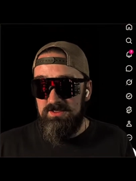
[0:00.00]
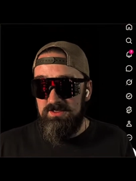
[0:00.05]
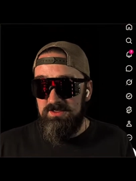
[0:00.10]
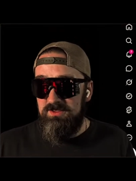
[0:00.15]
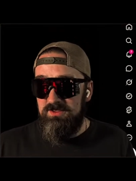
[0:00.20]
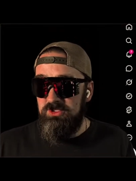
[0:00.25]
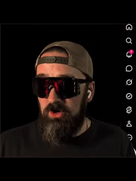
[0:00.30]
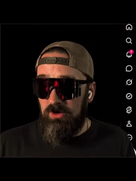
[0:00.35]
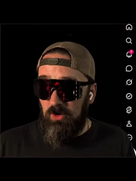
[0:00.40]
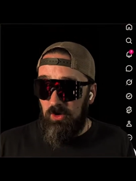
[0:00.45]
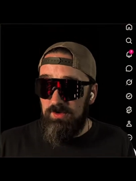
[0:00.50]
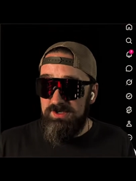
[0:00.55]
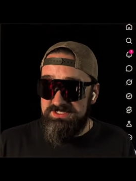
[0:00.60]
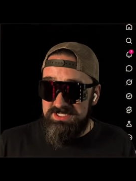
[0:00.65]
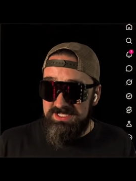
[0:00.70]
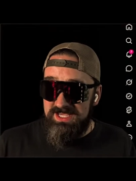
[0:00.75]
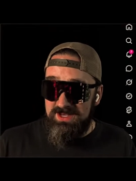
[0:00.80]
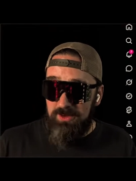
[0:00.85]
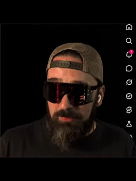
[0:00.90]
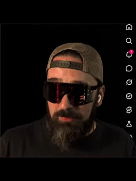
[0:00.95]
you're going to
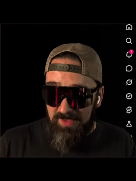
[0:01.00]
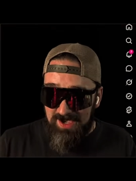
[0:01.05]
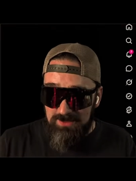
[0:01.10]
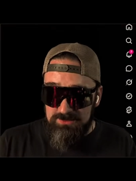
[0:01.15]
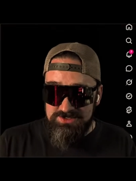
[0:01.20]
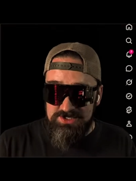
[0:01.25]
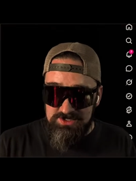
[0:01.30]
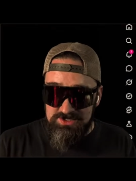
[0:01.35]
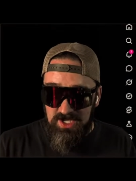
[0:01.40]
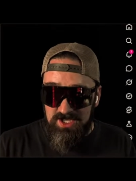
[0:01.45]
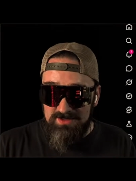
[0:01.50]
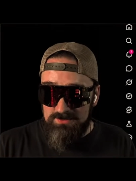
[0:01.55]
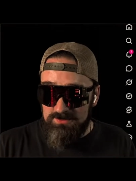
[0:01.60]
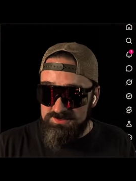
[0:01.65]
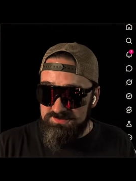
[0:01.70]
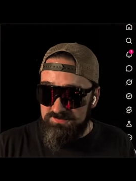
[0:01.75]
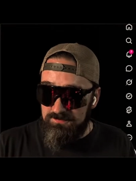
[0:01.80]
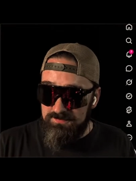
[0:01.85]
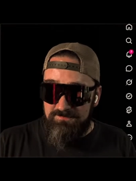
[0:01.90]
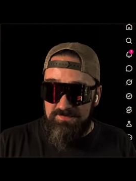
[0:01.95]
get $1,000
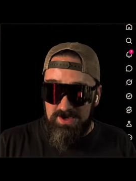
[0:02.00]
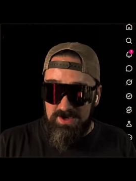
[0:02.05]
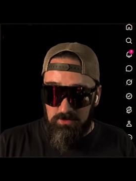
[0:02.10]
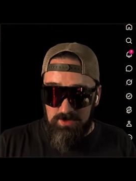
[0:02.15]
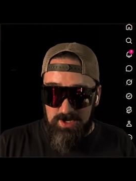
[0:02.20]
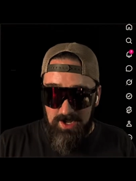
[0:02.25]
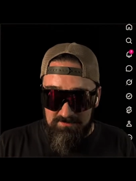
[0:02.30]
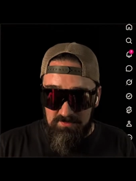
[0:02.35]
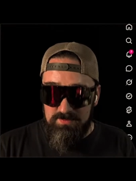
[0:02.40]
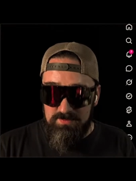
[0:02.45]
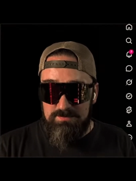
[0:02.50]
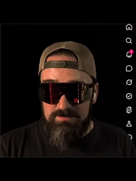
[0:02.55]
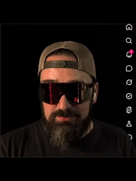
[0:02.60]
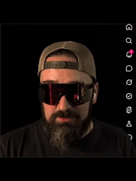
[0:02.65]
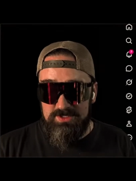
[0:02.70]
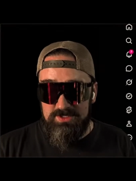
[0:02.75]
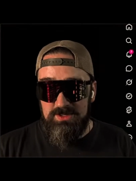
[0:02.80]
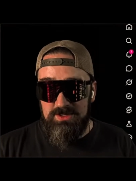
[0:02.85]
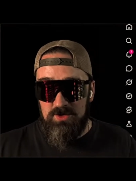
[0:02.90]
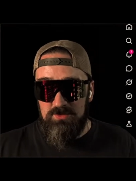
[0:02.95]
from the federal government
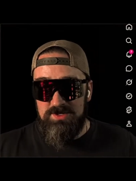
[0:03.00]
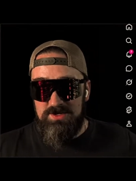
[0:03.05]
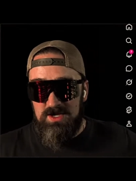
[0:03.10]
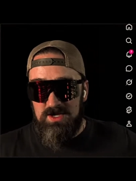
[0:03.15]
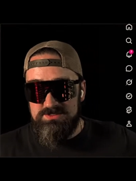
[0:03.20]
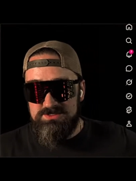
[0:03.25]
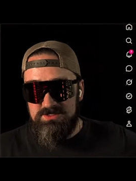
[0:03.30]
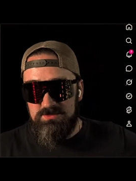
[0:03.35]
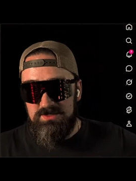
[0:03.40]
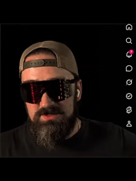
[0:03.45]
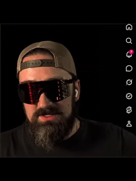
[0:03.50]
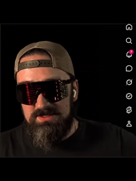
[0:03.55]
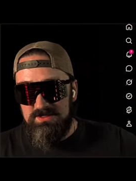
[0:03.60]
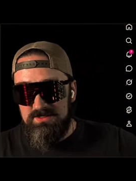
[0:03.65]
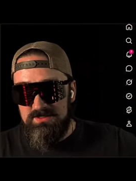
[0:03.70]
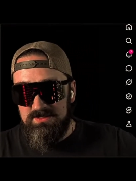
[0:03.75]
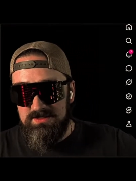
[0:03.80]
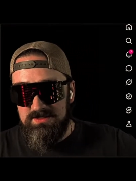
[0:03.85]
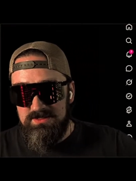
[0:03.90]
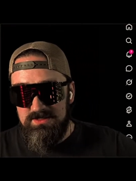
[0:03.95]
preloaded onto it.
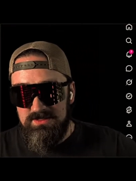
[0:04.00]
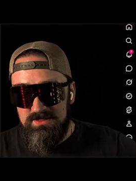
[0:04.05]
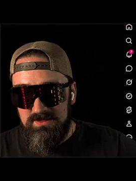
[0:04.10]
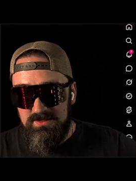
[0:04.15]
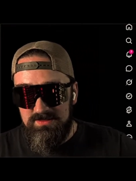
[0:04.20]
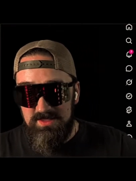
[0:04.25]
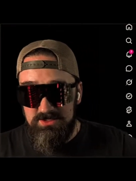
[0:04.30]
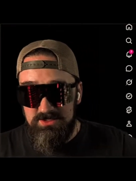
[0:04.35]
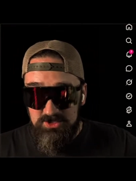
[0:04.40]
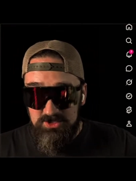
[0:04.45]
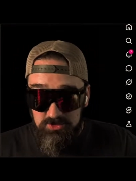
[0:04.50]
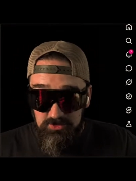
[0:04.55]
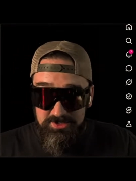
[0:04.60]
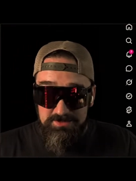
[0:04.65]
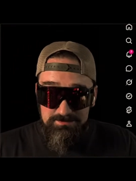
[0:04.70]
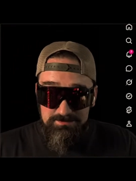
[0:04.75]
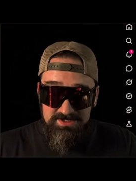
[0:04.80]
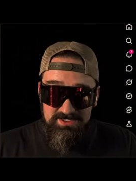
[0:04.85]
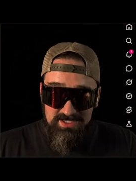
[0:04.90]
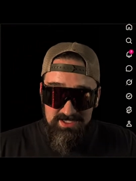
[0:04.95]
Then you can
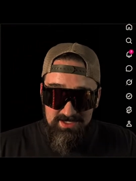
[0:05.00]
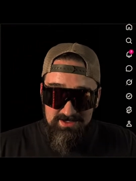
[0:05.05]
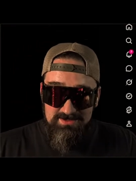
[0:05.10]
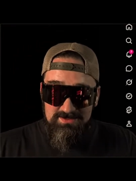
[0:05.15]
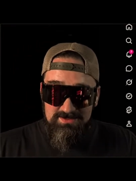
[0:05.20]
begin